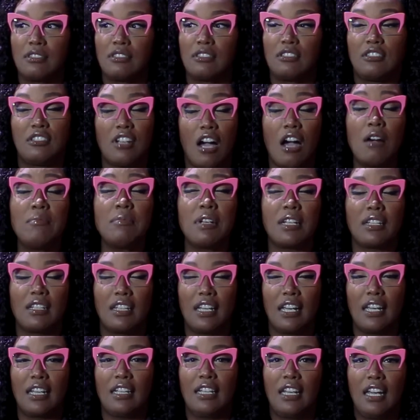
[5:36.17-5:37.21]

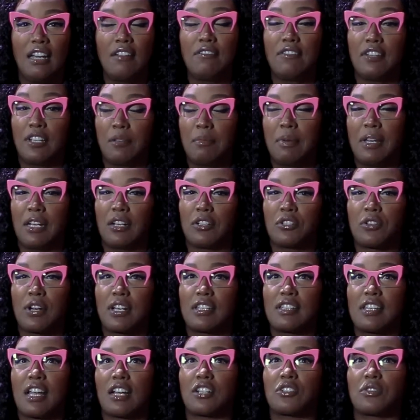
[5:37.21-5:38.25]
dominantly Filipino
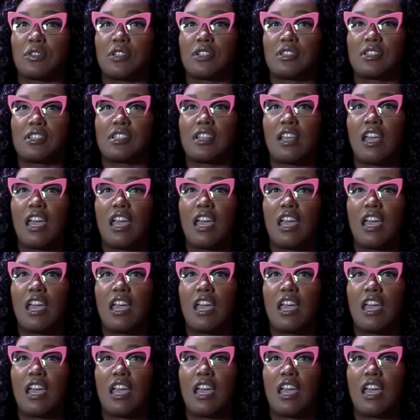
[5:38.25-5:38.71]
transsexuals.